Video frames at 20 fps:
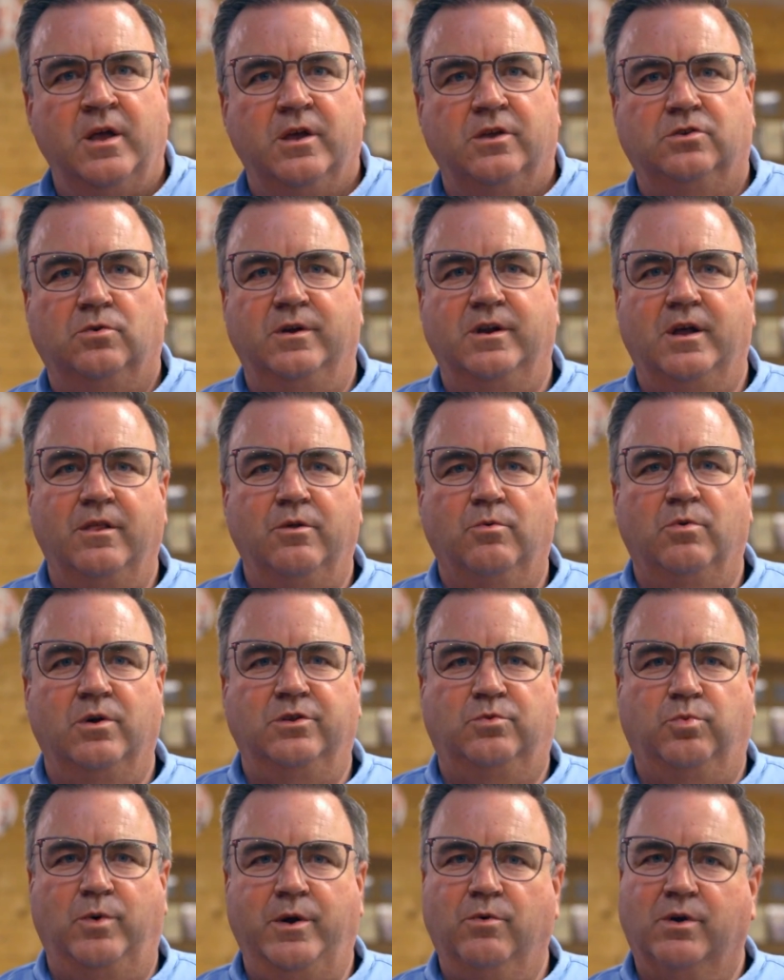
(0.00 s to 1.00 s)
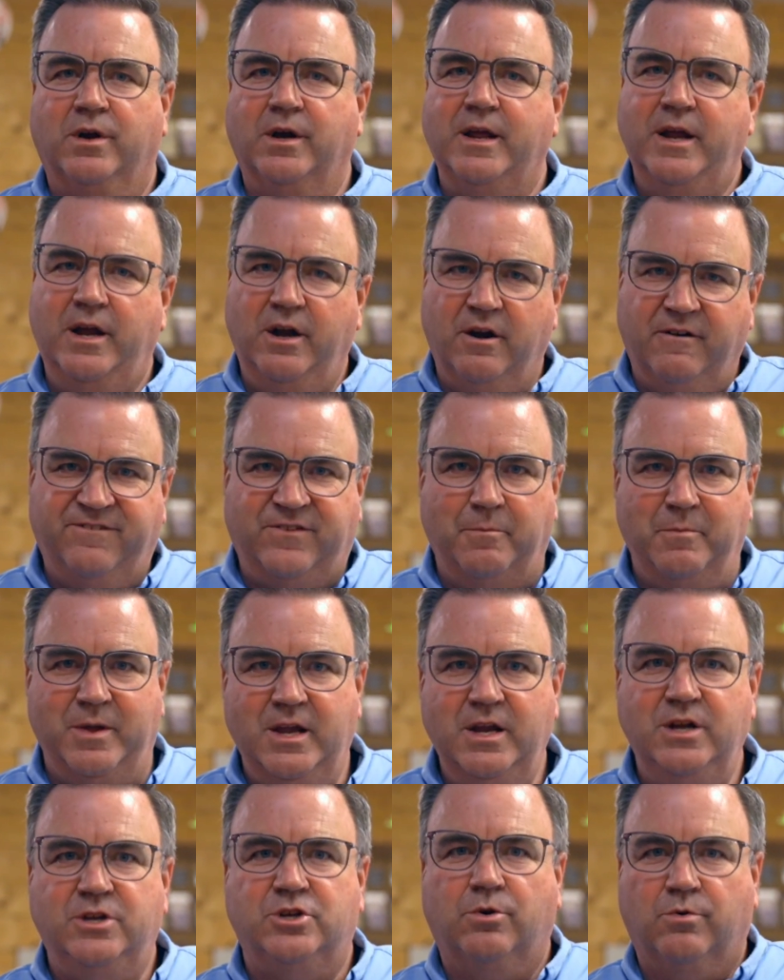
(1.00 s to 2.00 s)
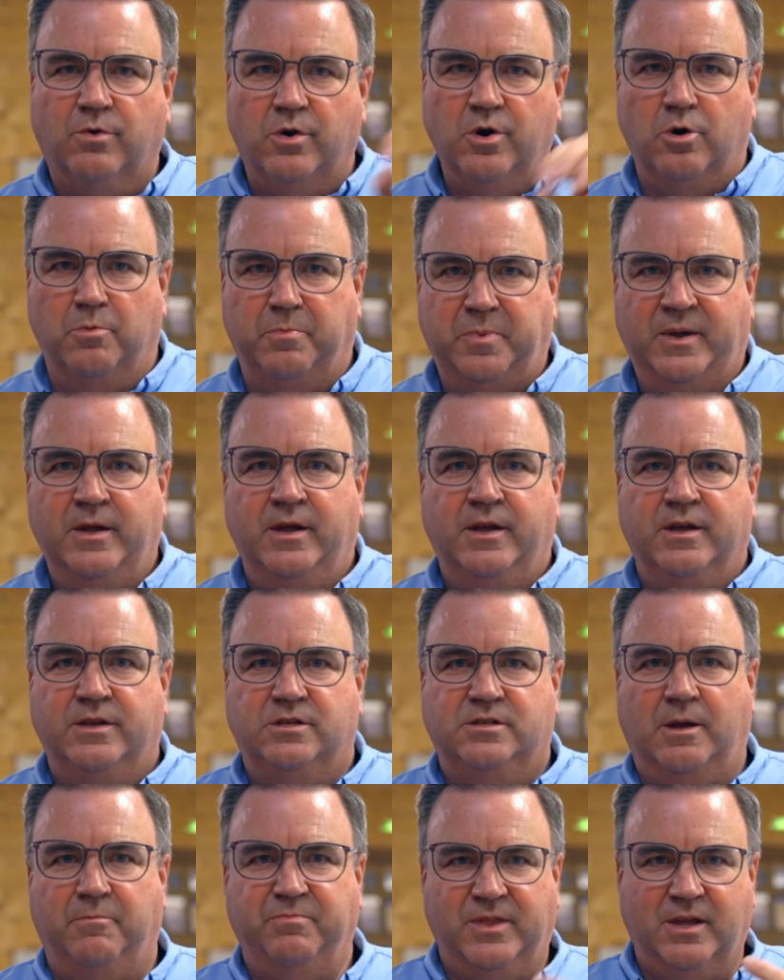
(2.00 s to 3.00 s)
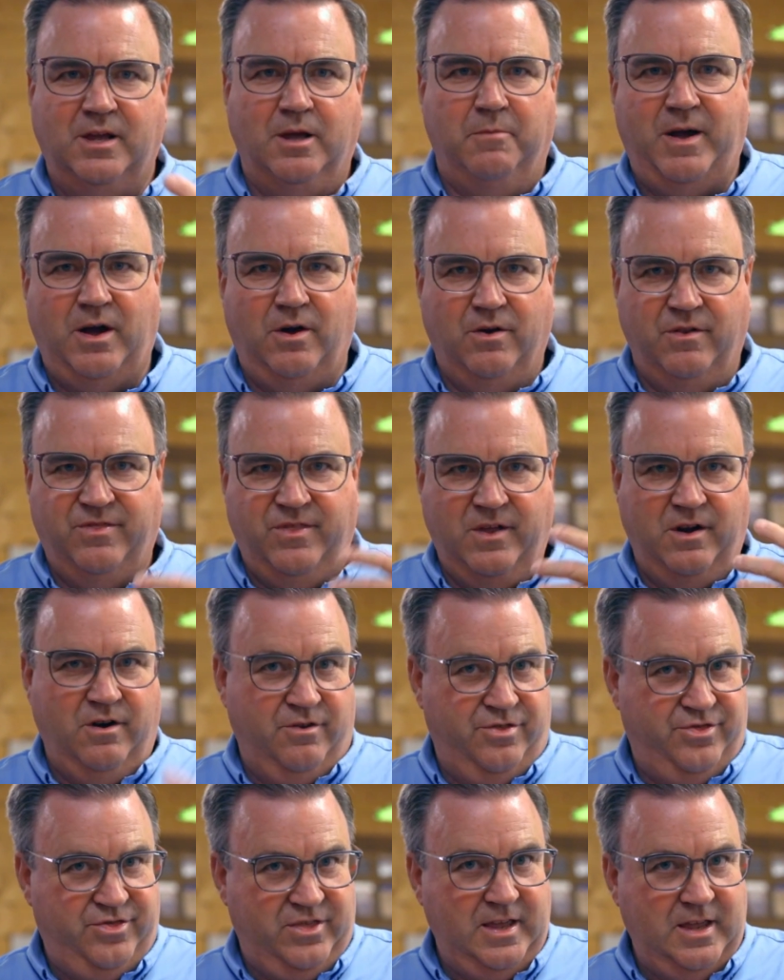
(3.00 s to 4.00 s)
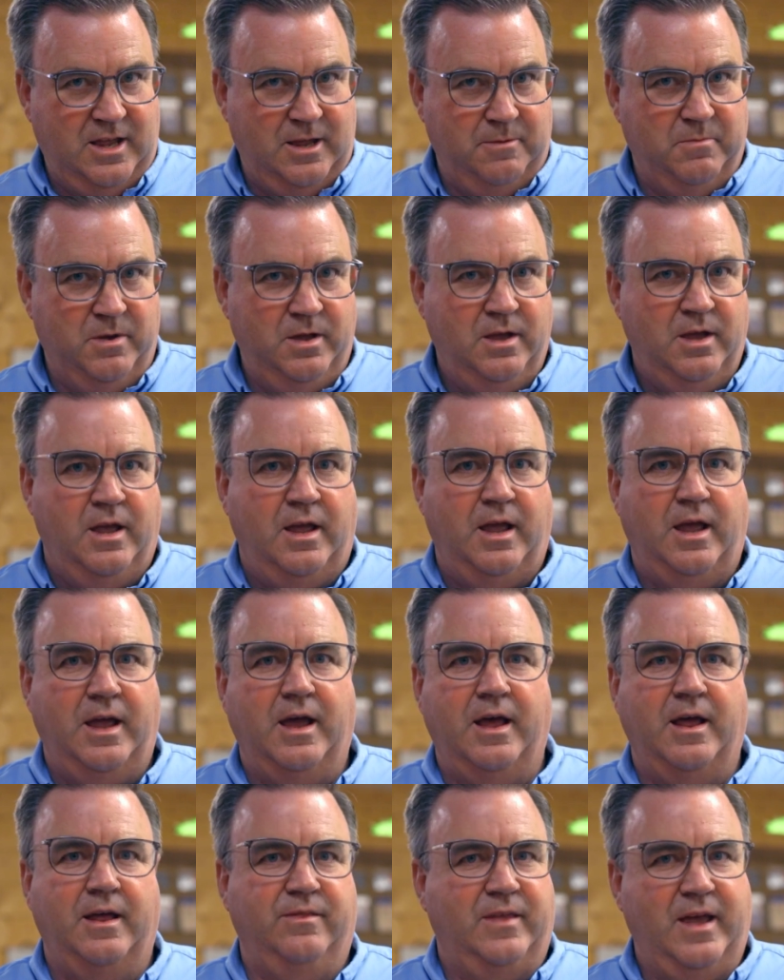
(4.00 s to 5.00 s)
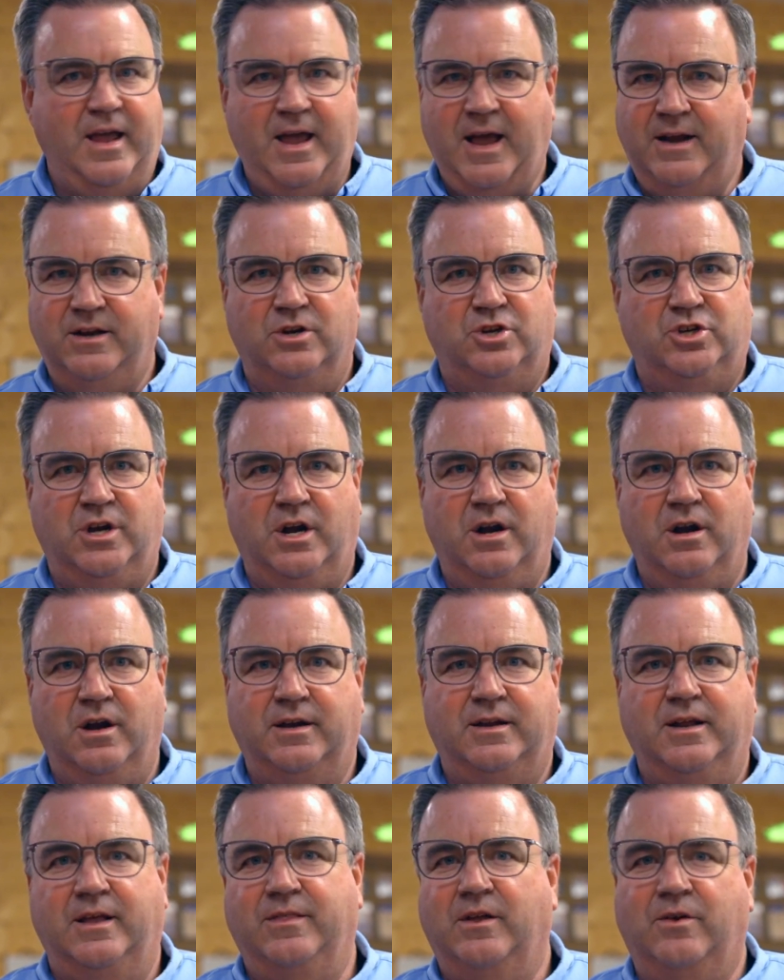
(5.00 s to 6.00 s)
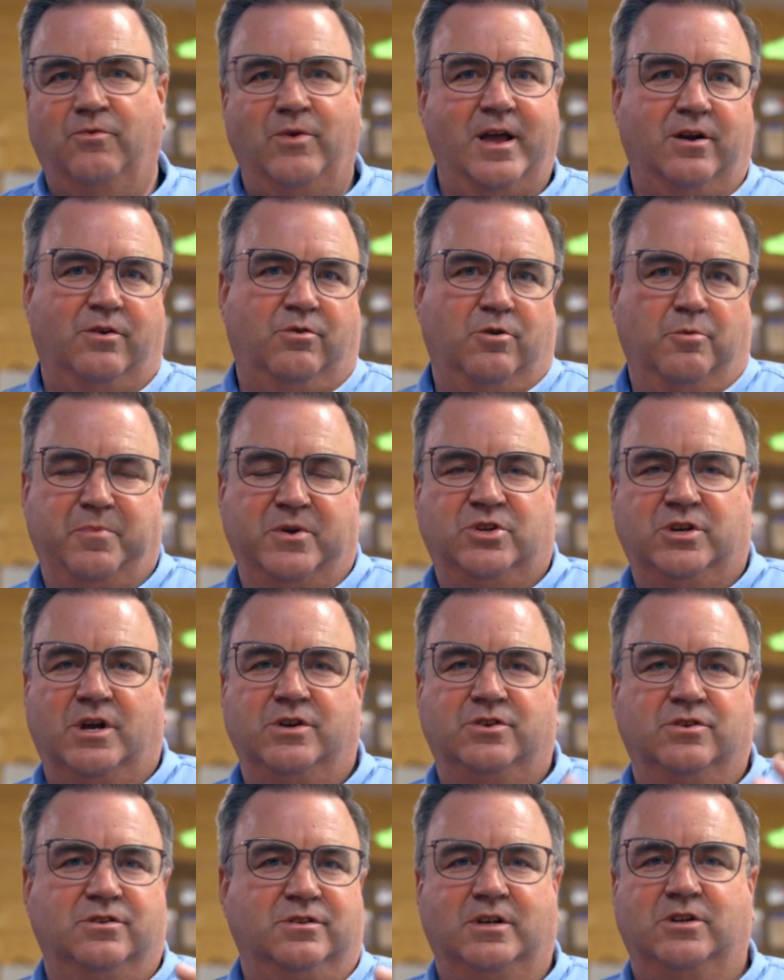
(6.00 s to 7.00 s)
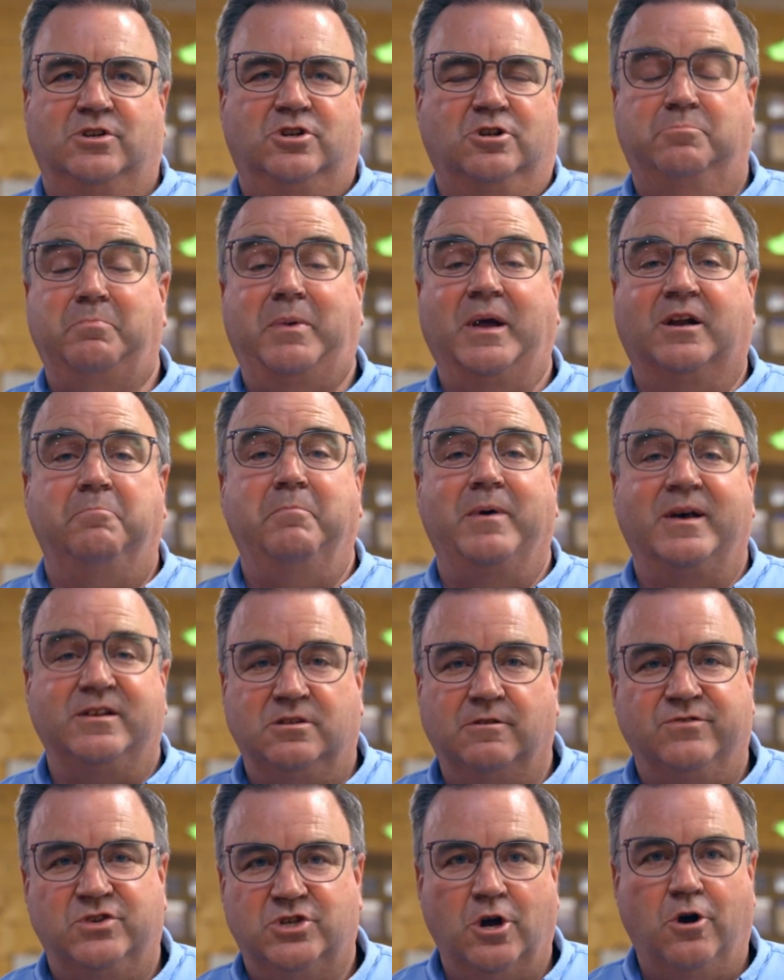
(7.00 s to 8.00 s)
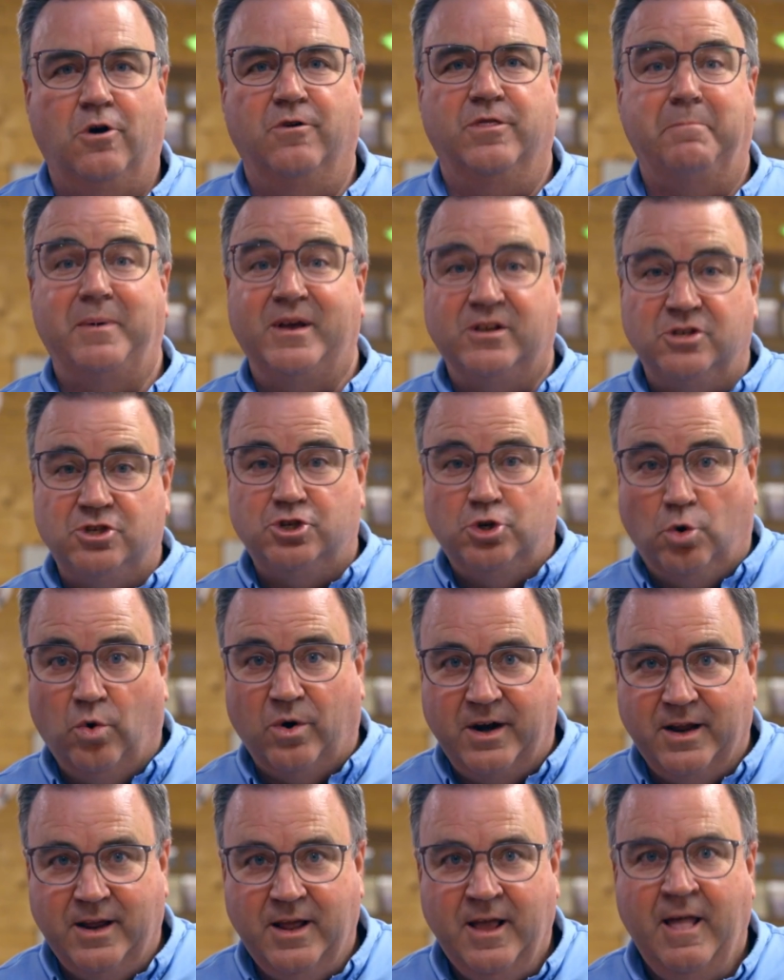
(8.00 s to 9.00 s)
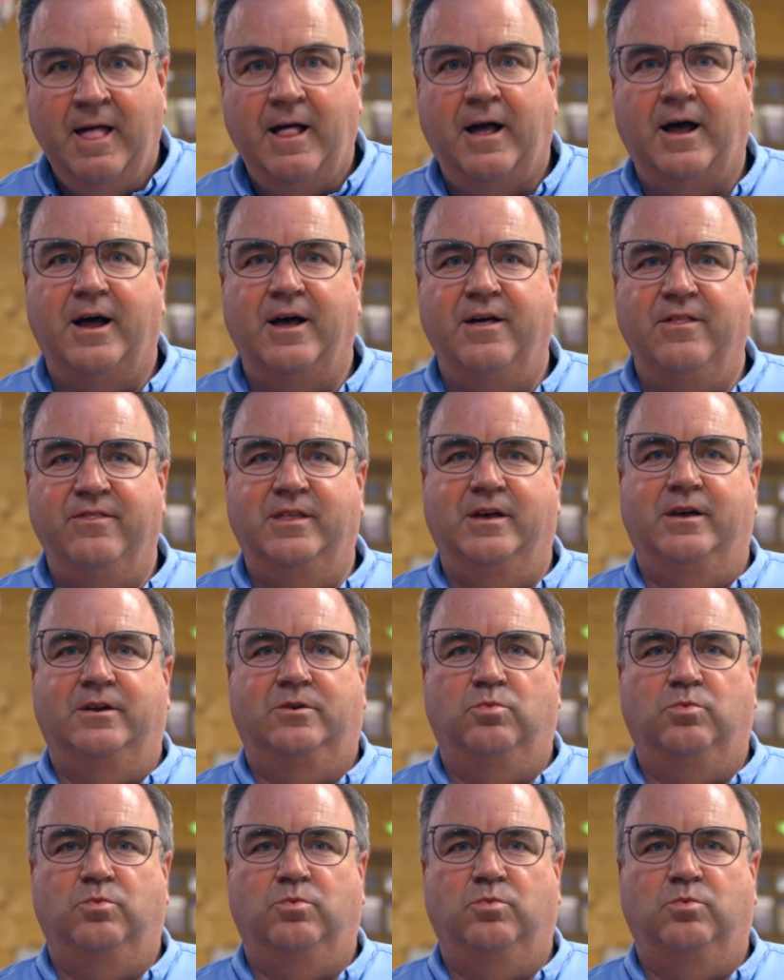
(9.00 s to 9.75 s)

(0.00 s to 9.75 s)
So in other words, we were going to hear from each group something about their theme, and they had to share it, and then we had a group of judges that just picked Best of Show, the best story that